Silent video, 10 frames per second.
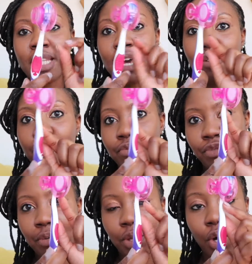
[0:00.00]
down
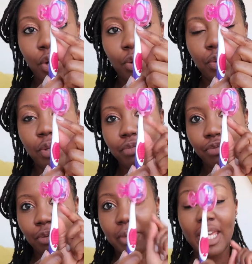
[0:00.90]
from the hole
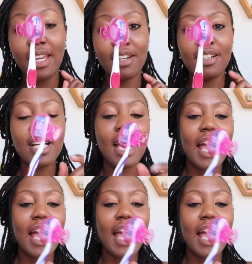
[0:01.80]
from here,